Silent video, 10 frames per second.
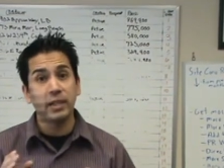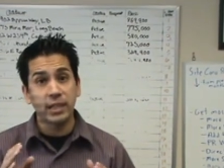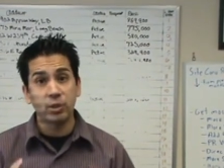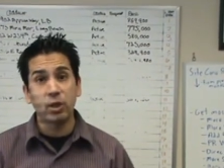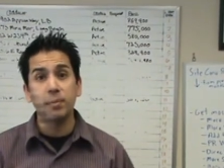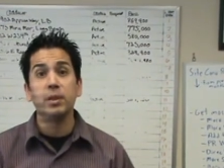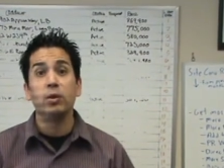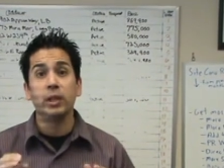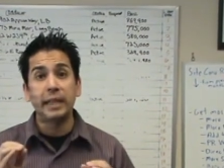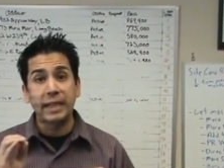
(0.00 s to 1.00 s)
These scripts
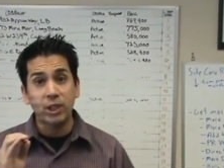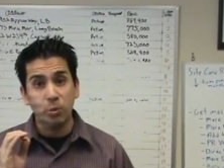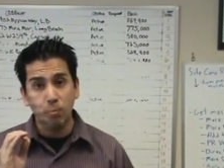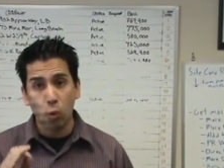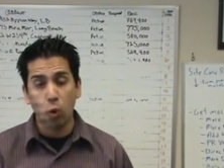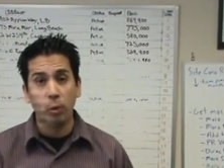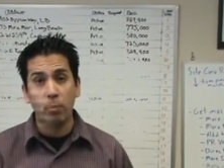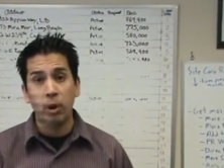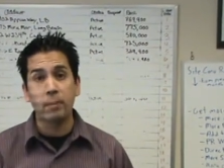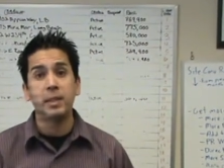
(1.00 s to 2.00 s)
are going to get you more
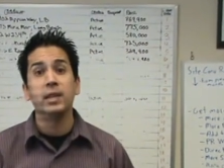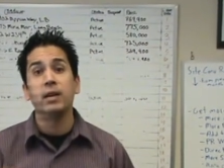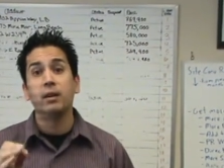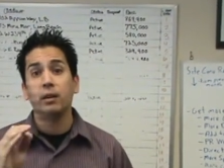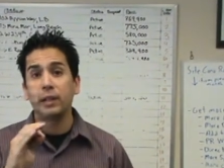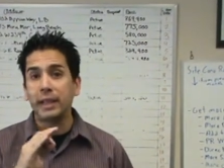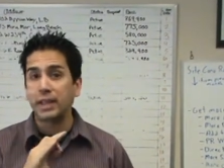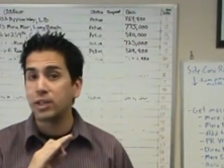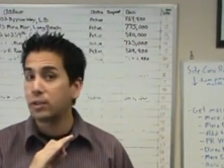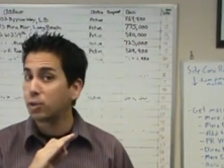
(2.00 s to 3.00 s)
appointments, are going to
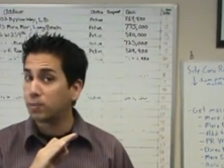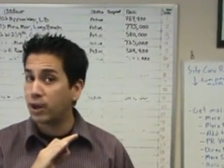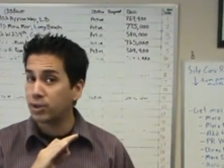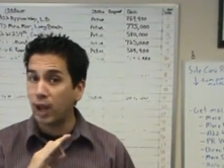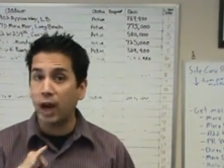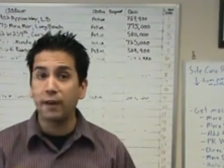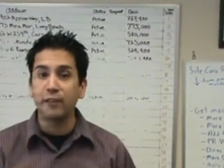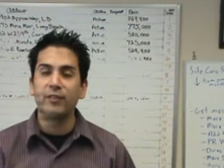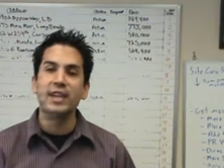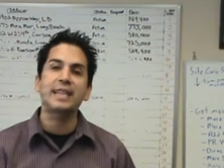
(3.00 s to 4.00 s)
get those buyers off
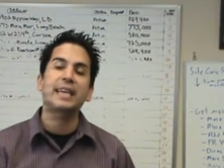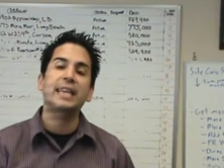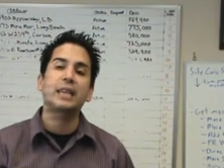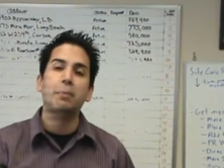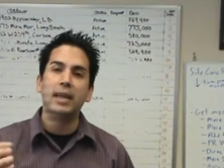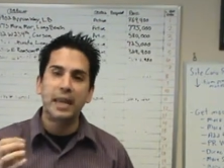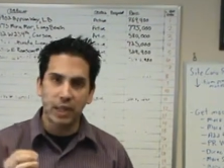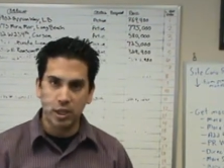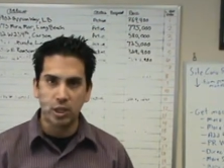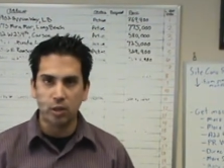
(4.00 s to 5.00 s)
the fence and get them
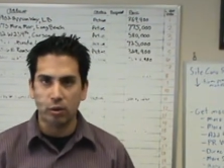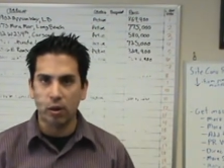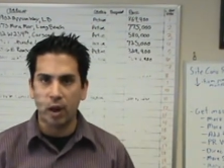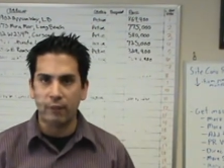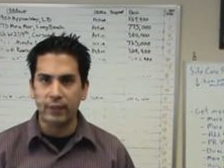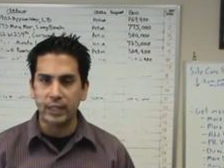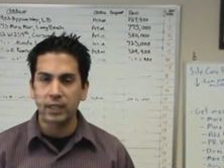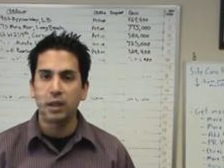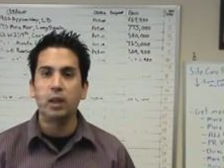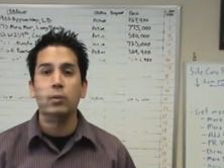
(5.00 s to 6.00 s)
into your
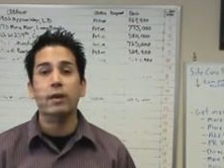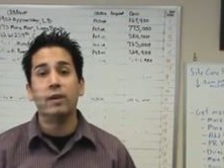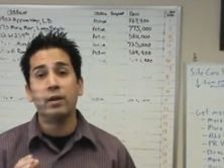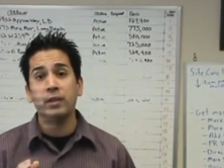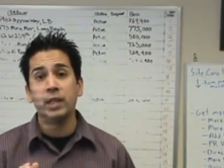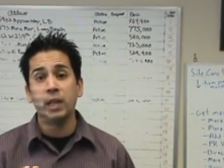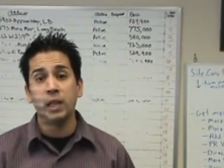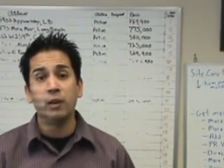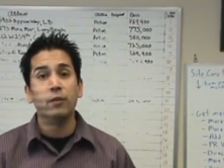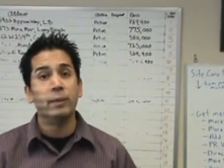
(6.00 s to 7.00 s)
office. We have everything
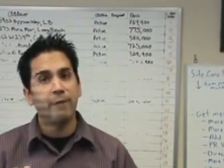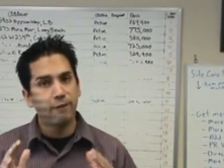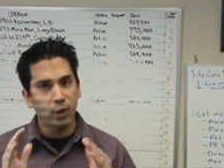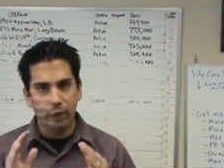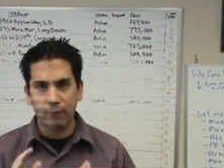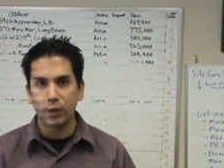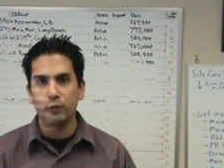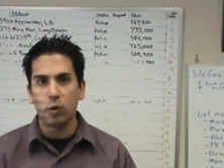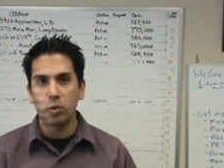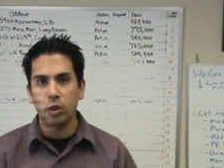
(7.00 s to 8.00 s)
here from that very first
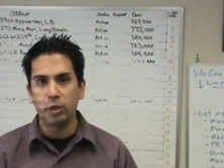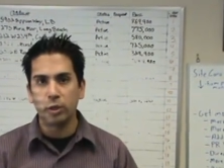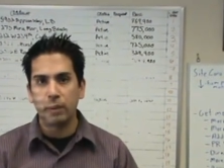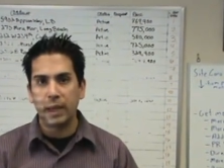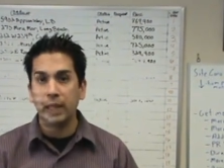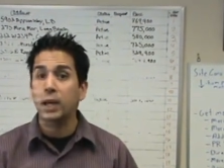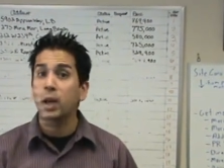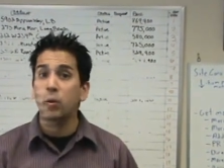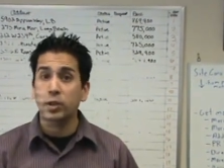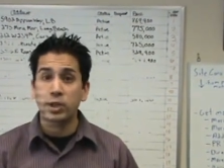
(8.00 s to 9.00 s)
phone call you make,
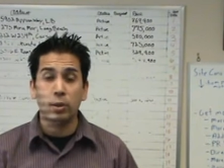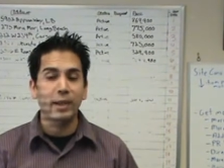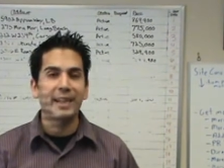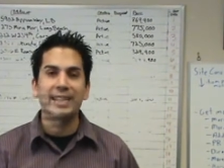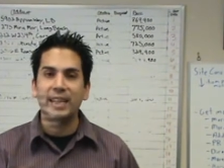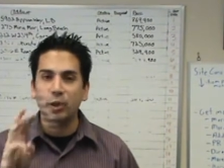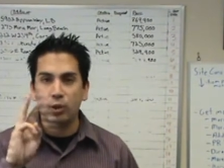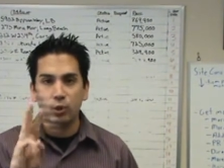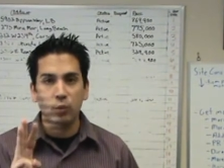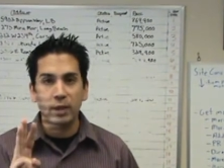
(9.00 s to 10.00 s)
which is only going to take you
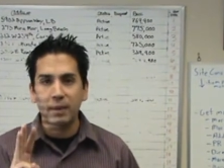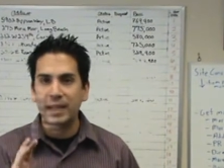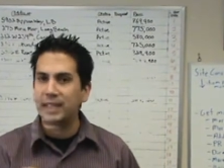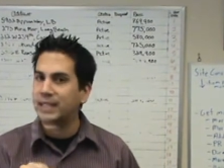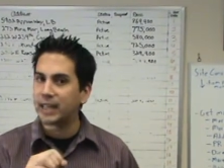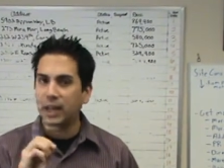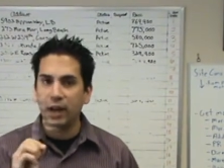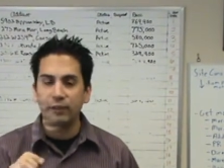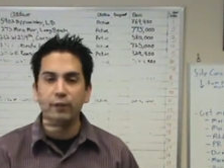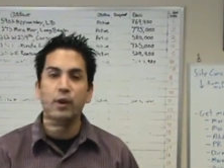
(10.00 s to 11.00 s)
three minutes, get
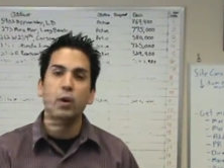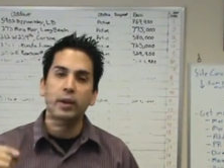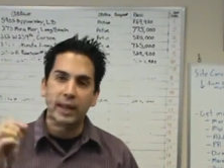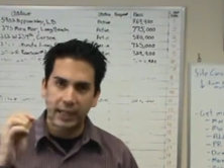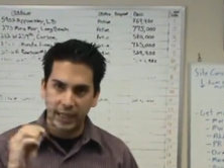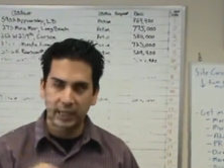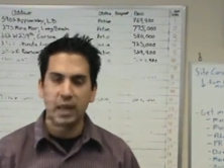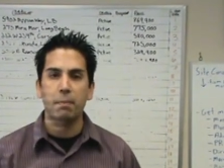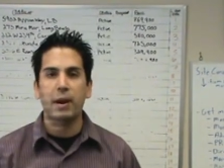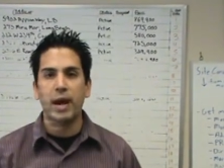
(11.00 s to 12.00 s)
off the phone and get
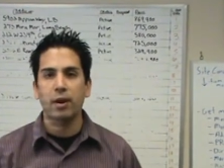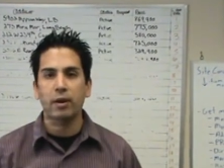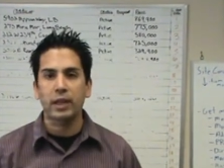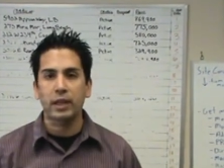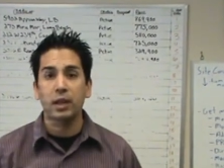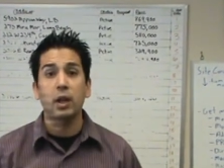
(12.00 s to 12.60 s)
that buyer in.